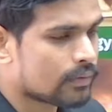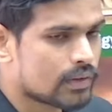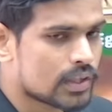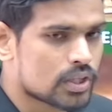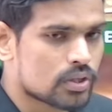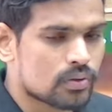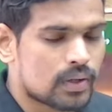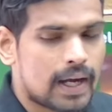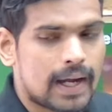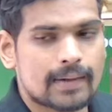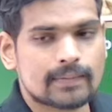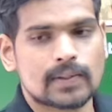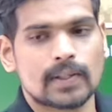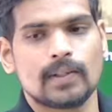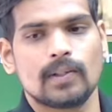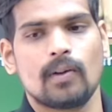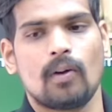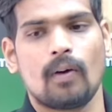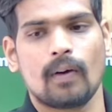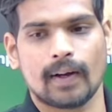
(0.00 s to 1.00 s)
which you have the
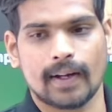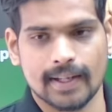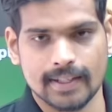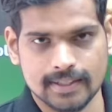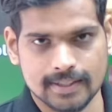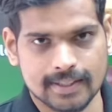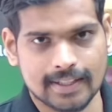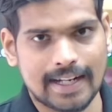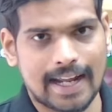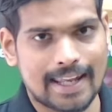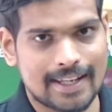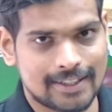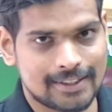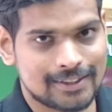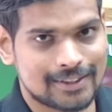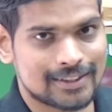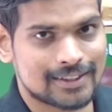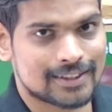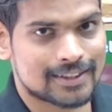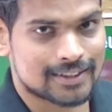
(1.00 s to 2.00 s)
longest
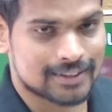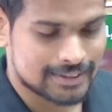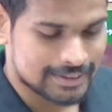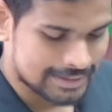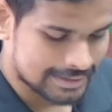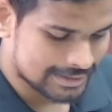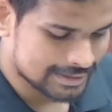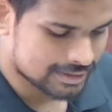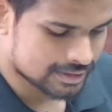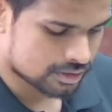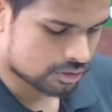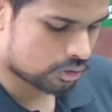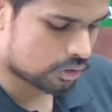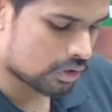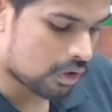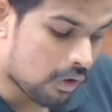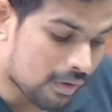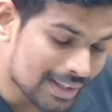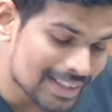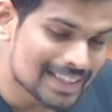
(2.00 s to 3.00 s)
calendar year, so
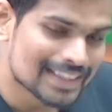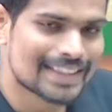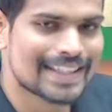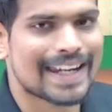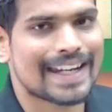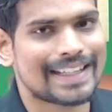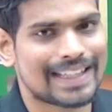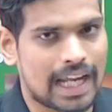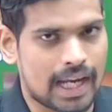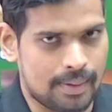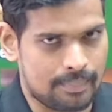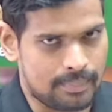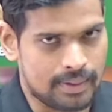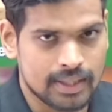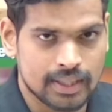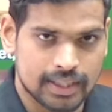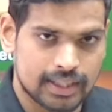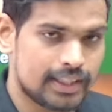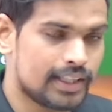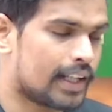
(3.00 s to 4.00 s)
longest daytime
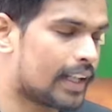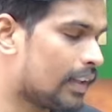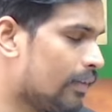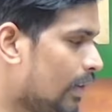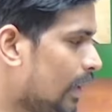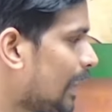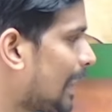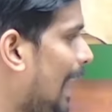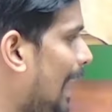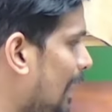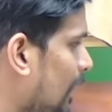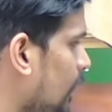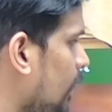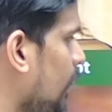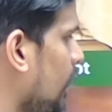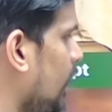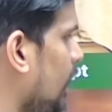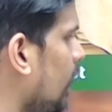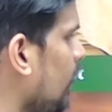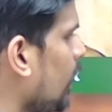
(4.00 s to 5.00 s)
in a given
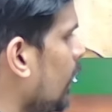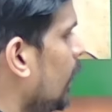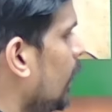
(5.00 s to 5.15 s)
calendar year.